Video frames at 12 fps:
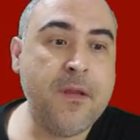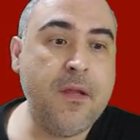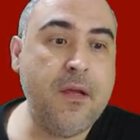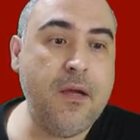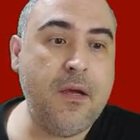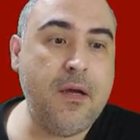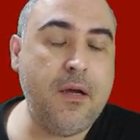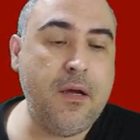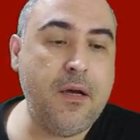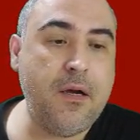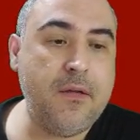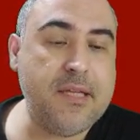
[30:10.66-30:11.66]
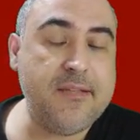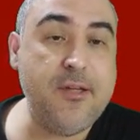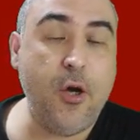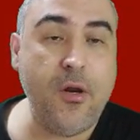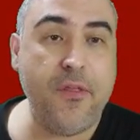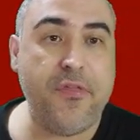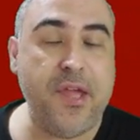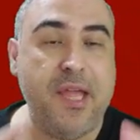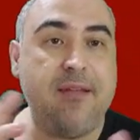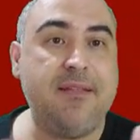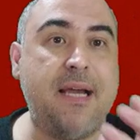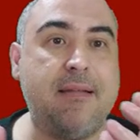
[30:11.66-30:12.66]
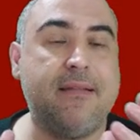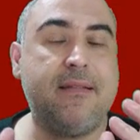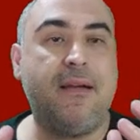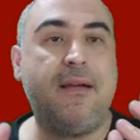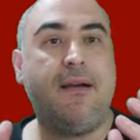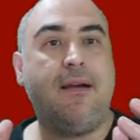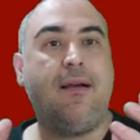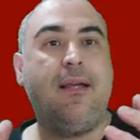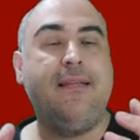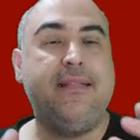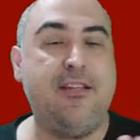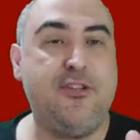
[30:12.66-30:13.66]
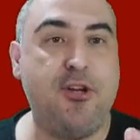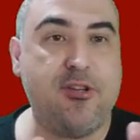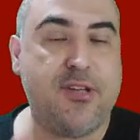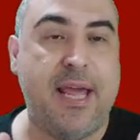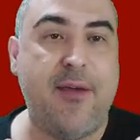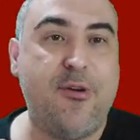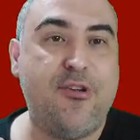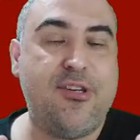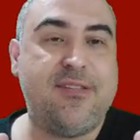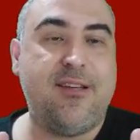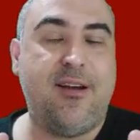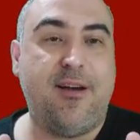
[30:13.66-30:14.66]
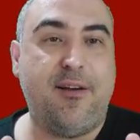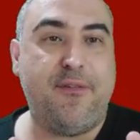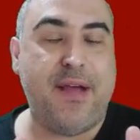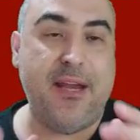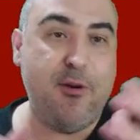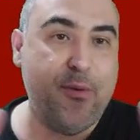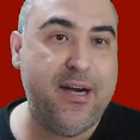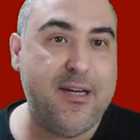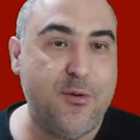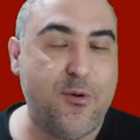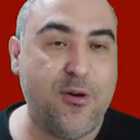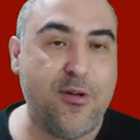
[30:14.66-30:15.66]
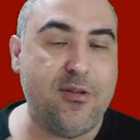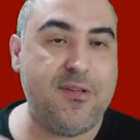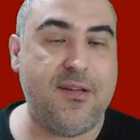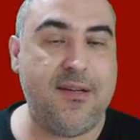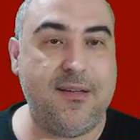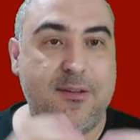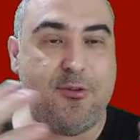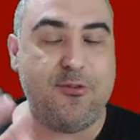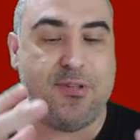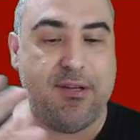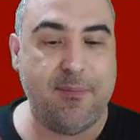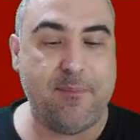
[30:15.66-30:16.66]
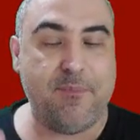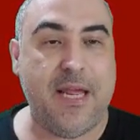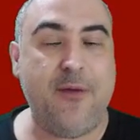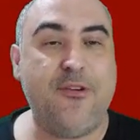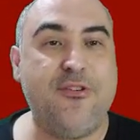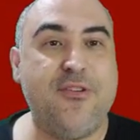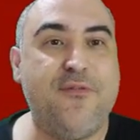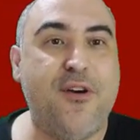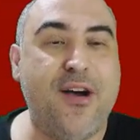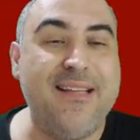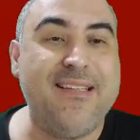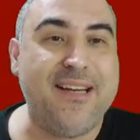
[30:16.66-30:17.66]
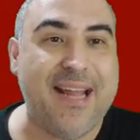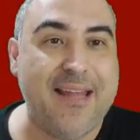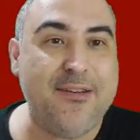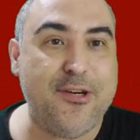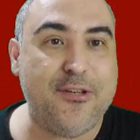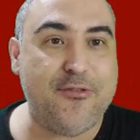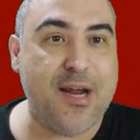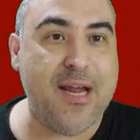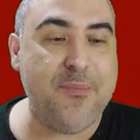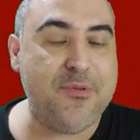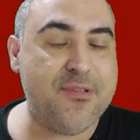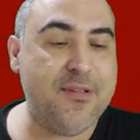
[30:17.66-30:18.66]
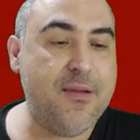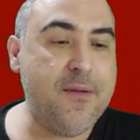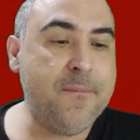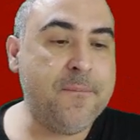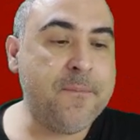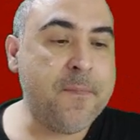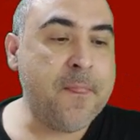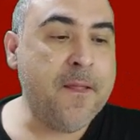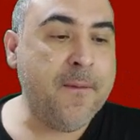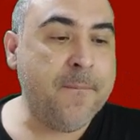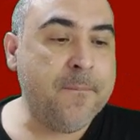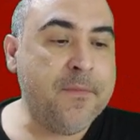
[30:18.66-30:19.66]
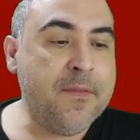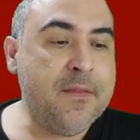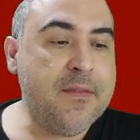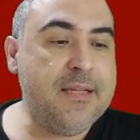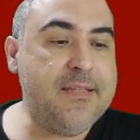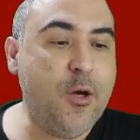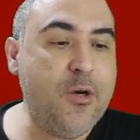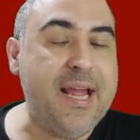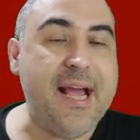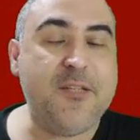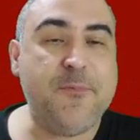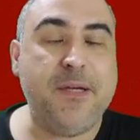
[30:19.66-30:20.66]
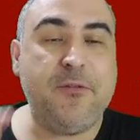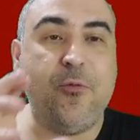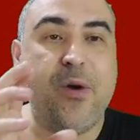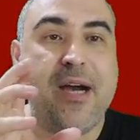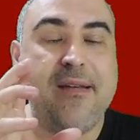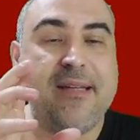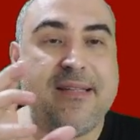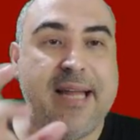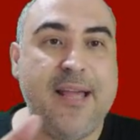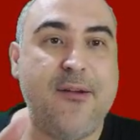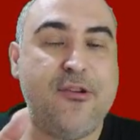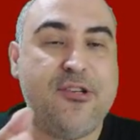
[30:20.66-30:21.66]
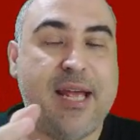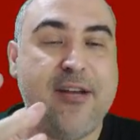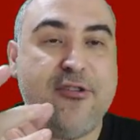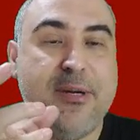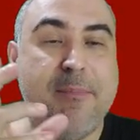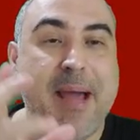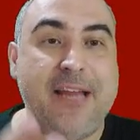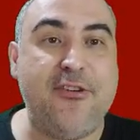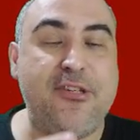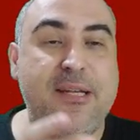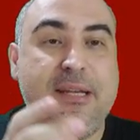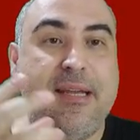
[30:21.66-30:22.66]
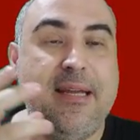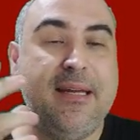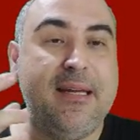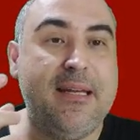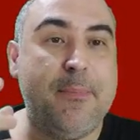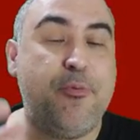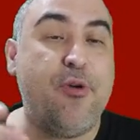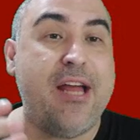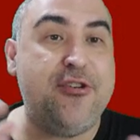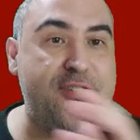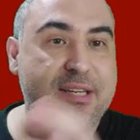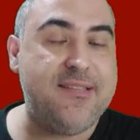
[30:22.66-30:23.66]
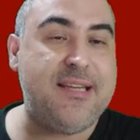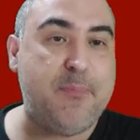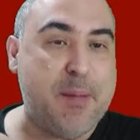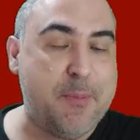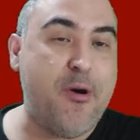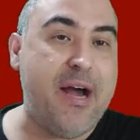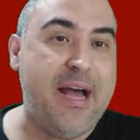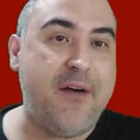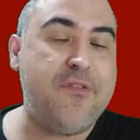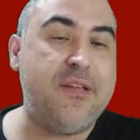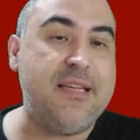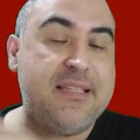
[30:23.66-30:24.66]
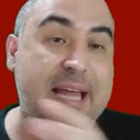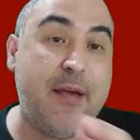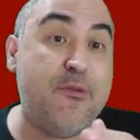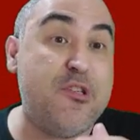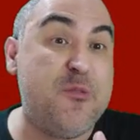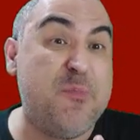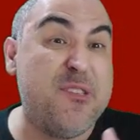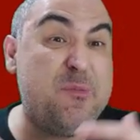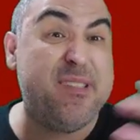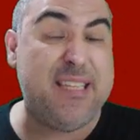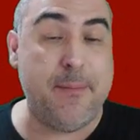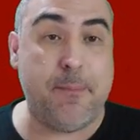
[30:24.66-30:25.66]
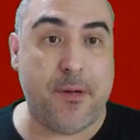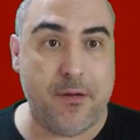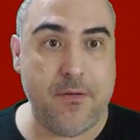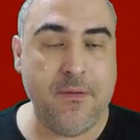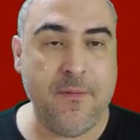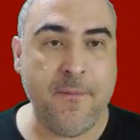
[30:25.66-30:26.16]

That's the only thing that indigenous languages of anywhere in the world, those languages of hunter-gatherer tribes, that's the only aspect where these languages actually match the prejudice that people have that these languages must be simple.